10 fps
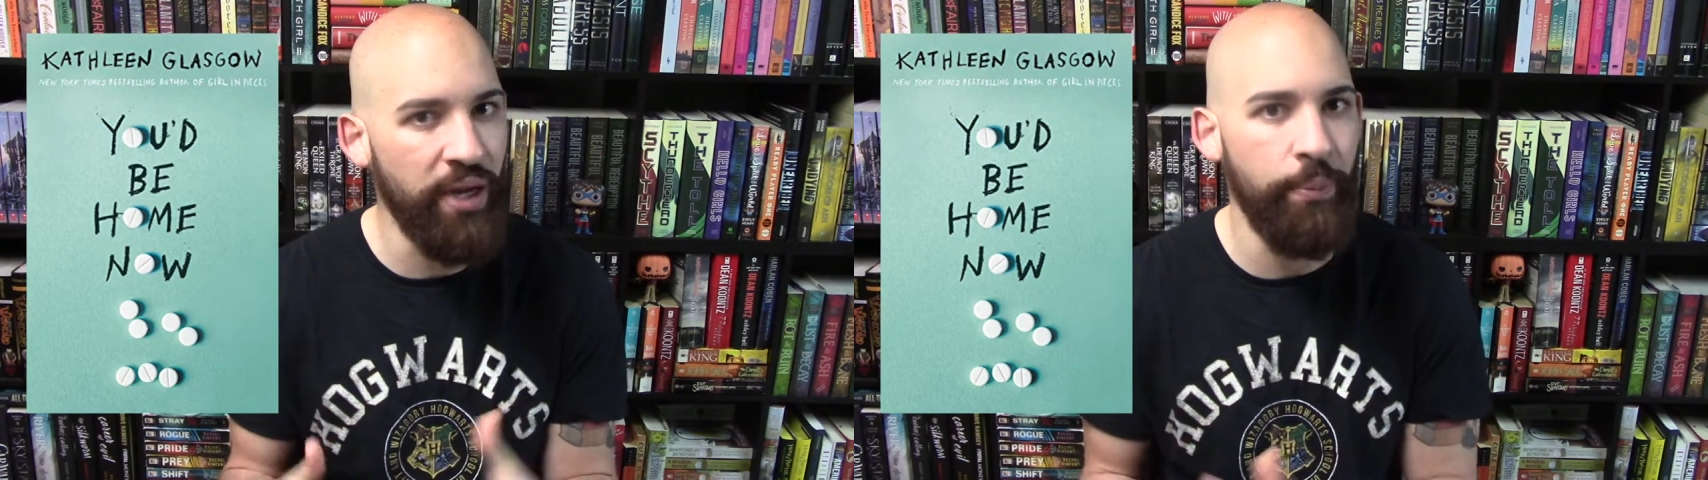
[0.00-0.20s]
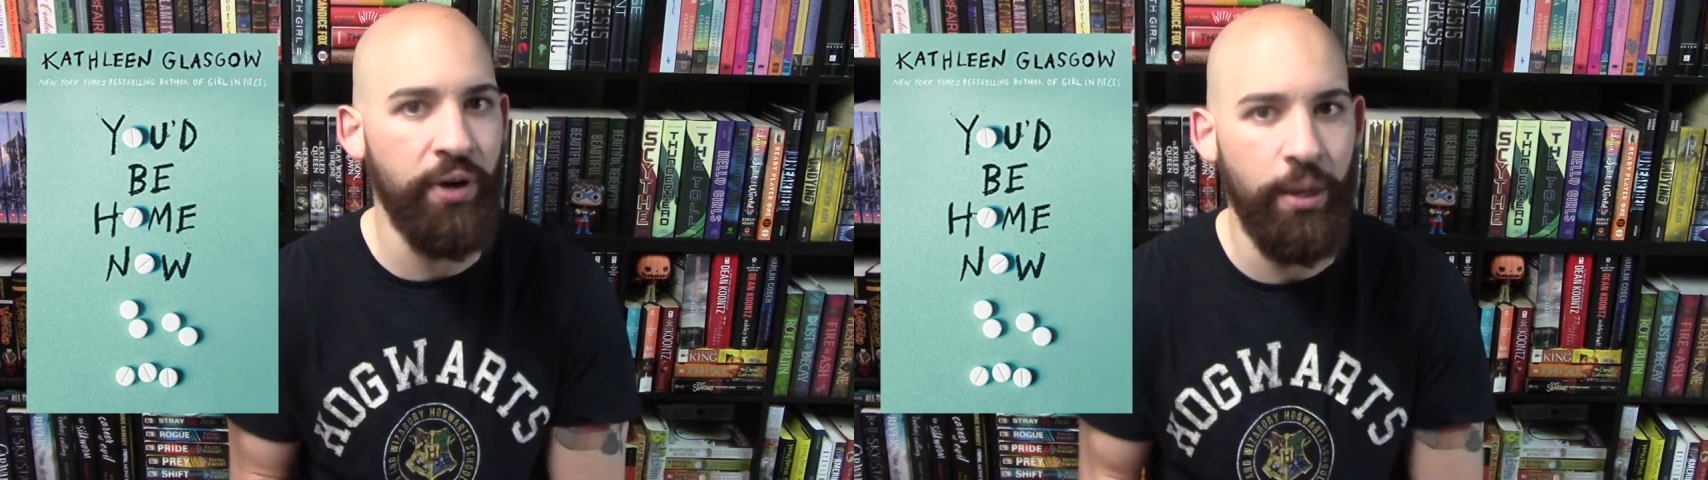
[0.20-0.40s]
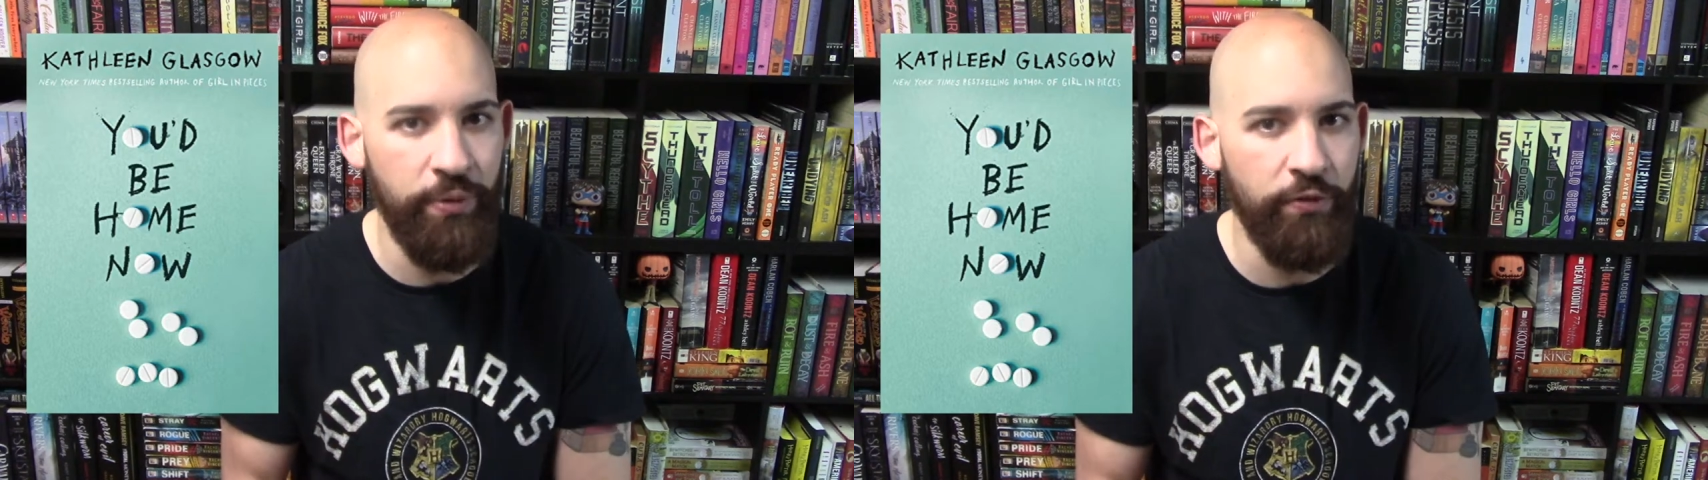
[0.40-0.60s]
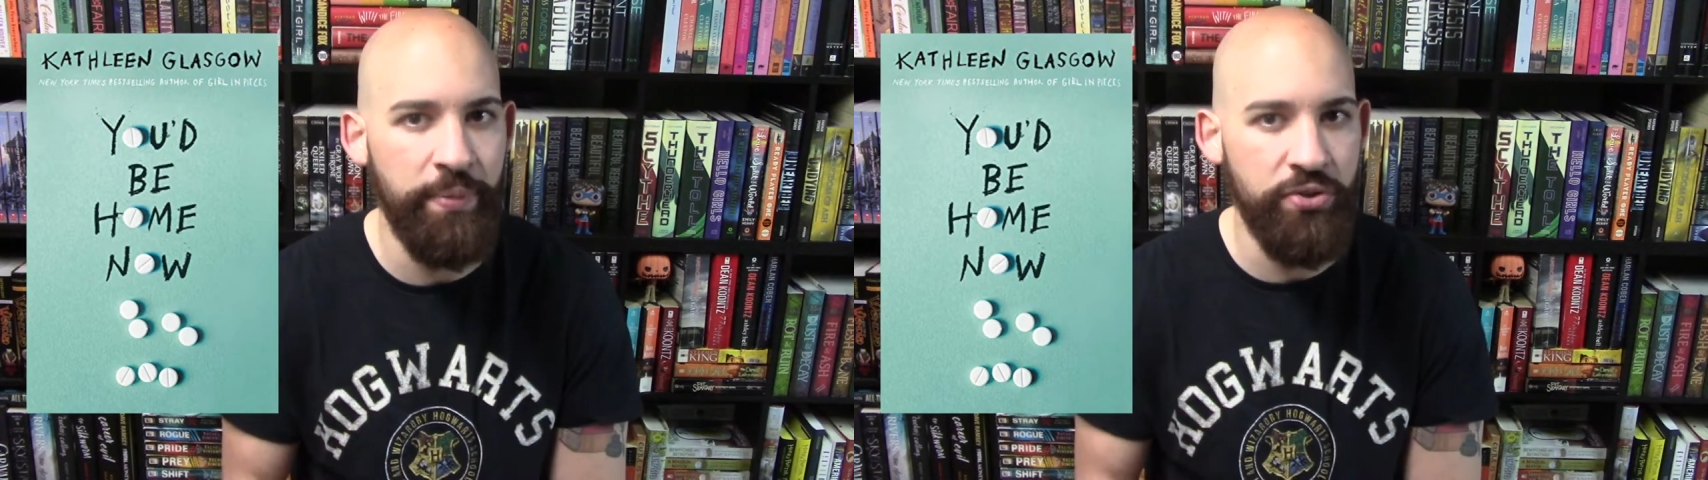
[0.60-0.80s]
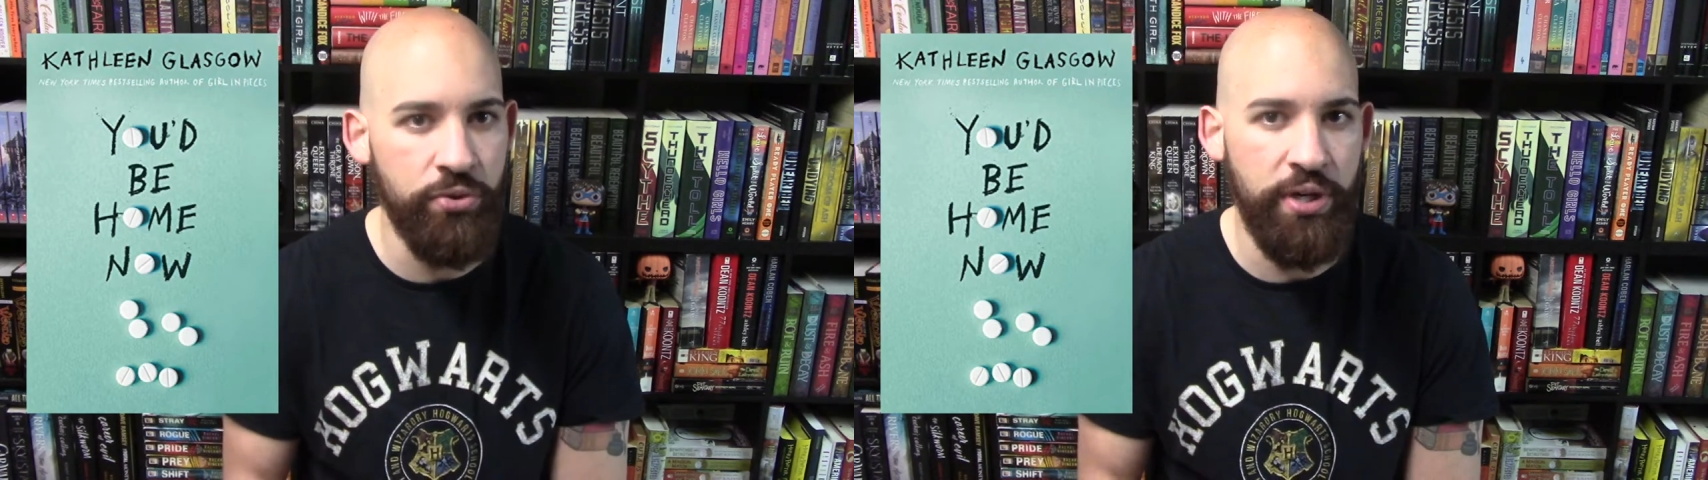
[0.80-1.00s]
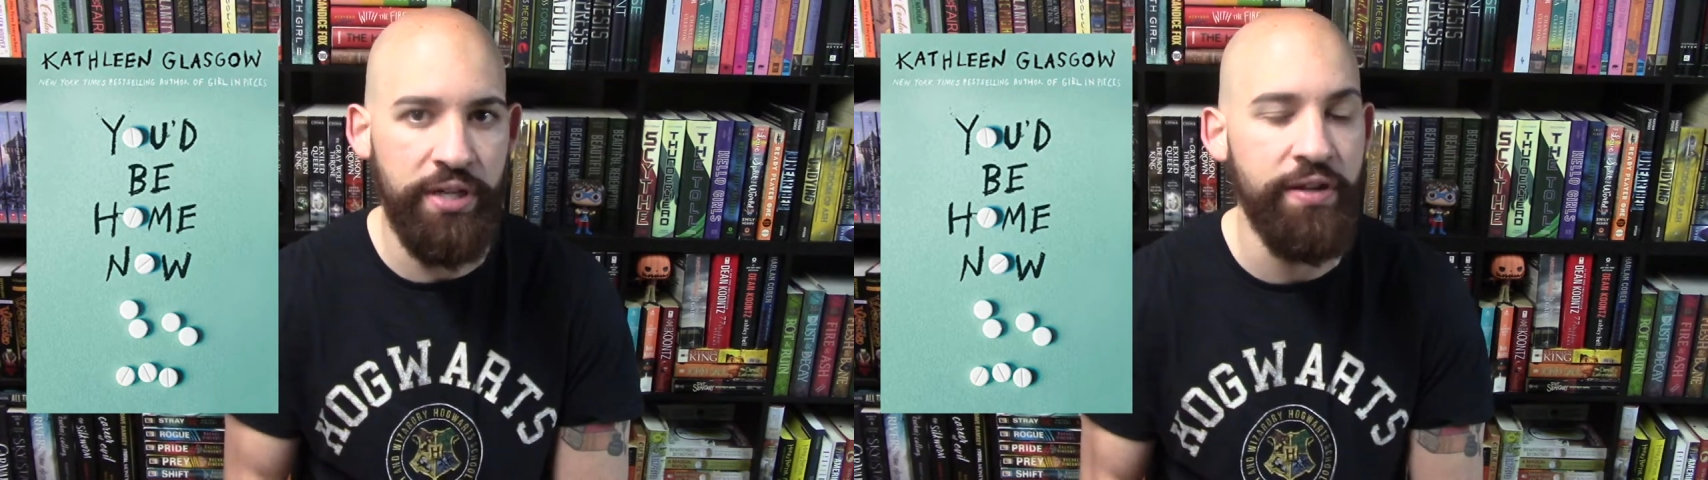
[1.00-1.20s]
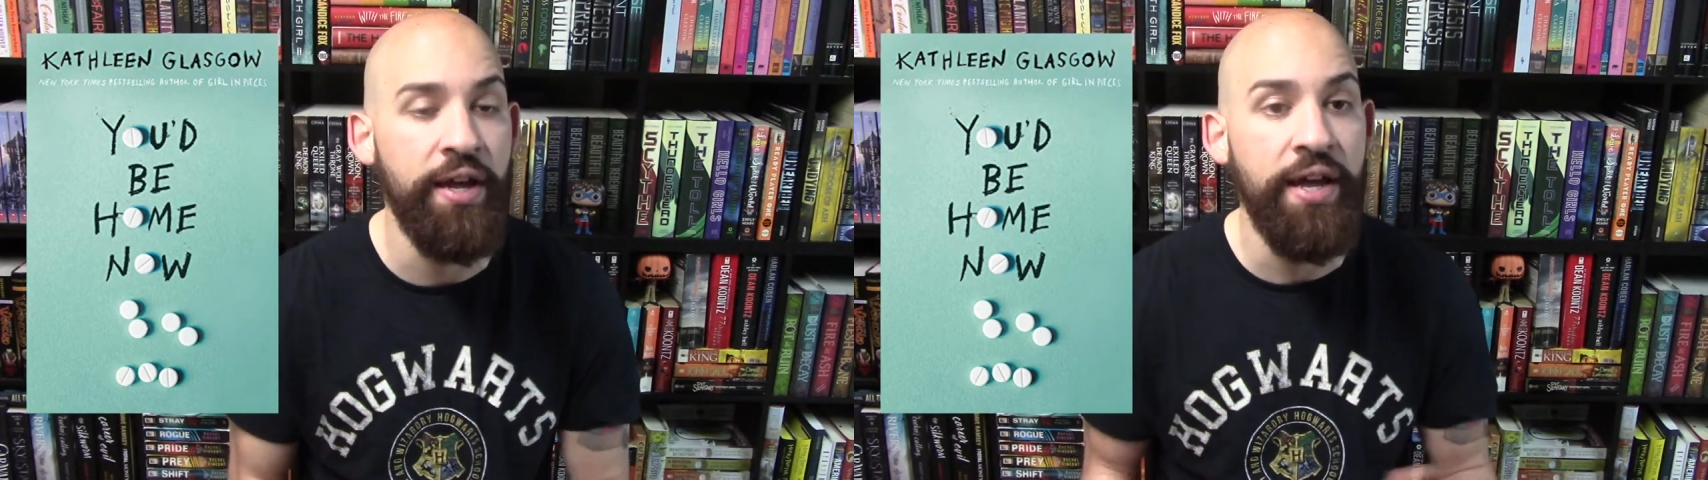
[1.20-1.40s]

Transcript: up a couple of mysteries